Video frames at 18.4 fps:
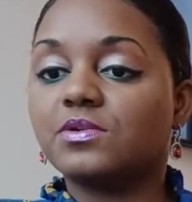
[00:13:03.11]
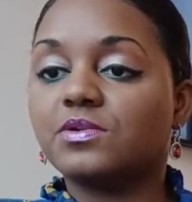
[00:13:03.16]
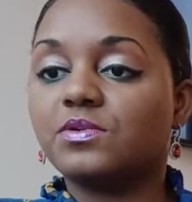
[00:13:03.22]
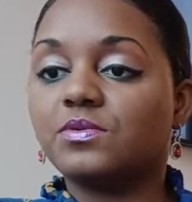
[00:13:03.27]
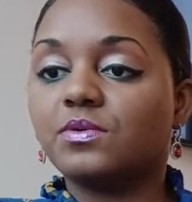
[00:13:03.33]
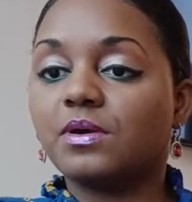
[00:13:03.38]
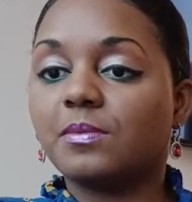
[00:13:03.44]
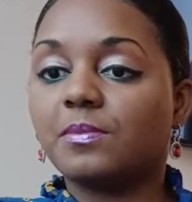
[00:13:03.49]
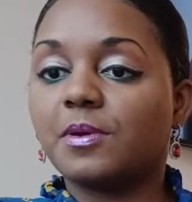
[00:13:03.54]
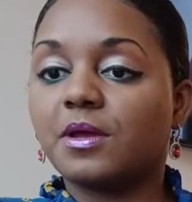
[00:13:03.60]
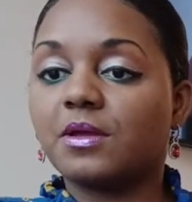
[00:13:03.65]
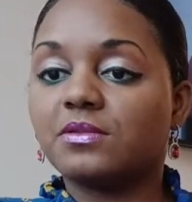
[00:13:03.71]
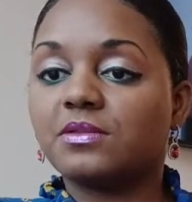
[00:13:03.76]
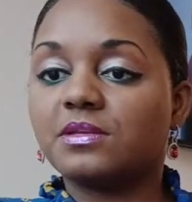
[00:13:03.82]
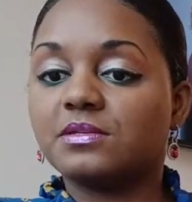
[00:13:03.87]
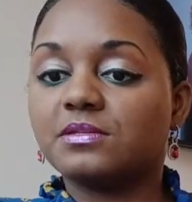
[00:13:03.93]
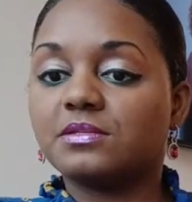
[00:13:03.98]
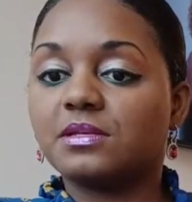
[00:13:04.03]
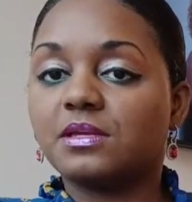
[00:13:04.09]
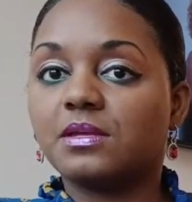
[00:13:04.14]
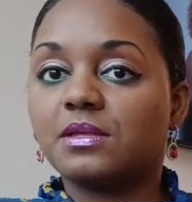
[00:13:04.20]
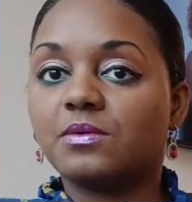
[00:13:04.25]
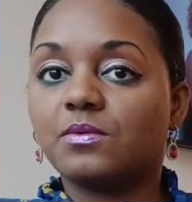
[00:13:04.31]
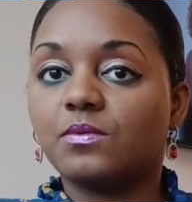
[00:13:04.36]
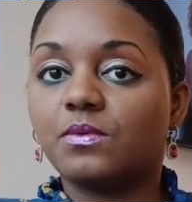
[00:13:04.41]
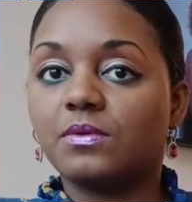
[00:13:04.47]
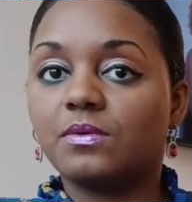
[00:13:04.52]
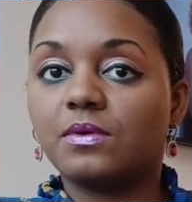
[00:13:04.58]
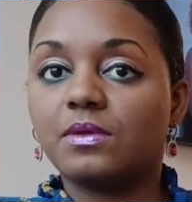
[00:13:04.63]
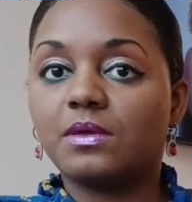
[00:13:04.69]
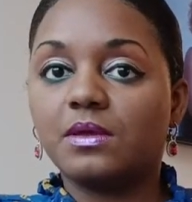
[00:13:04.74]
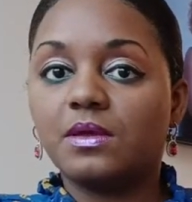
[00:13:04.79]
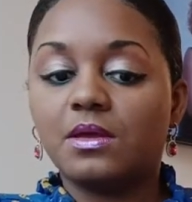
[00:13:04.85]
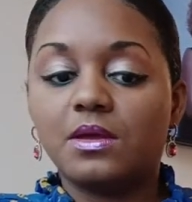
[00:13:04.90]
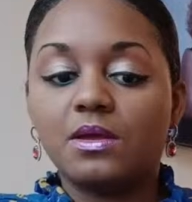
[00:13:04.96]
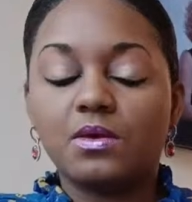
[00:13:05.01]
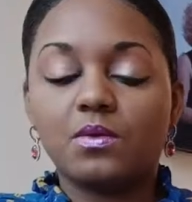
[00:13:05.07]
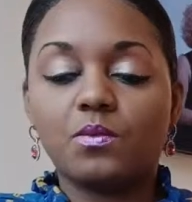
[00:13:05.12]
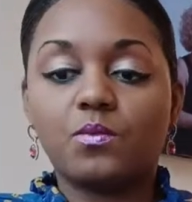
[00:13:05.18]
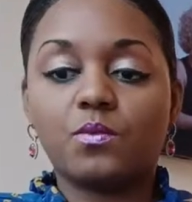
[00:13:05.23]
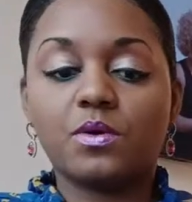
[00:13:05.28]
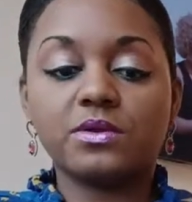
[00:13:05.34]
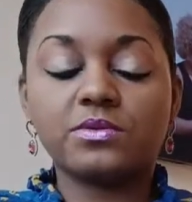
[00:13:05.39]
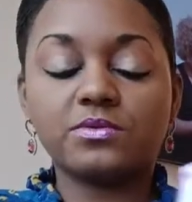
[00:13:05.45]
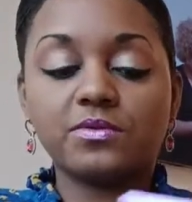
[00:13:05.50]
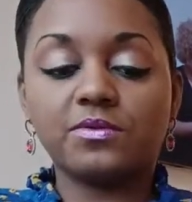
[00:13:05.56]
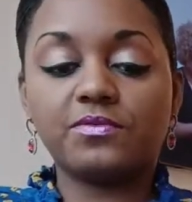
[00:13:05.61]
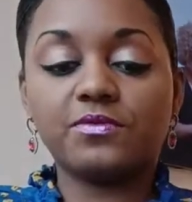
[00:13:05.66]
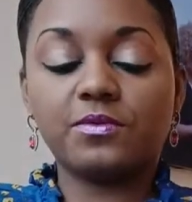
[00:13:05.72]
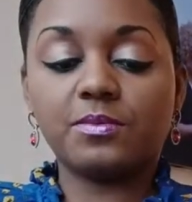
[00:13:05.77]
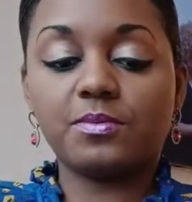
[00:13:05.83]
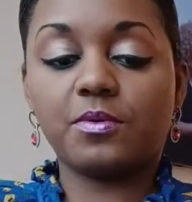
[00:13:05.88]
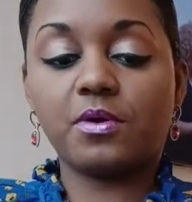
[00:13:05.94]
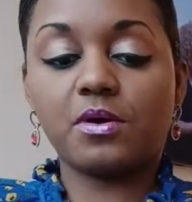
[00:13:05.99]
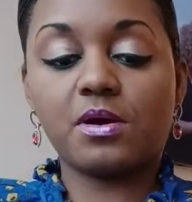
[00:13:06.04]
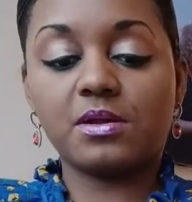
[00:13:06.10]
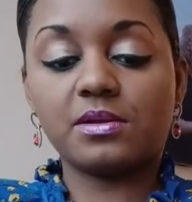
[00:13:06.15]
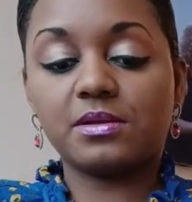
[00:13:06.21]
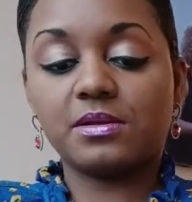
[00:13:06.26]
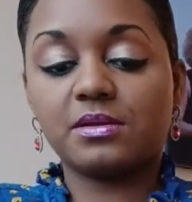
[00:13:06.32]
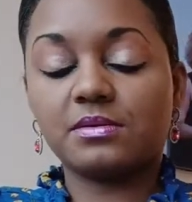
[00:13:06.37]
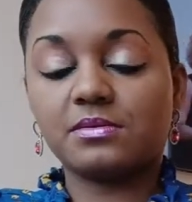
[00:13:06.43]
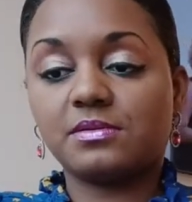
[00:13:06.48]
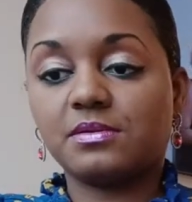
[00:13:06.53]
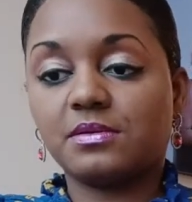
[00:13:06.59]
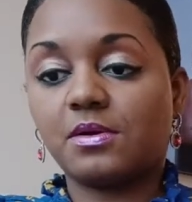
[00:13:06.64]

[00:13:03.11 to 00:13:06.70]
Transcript: you about this wonderful product.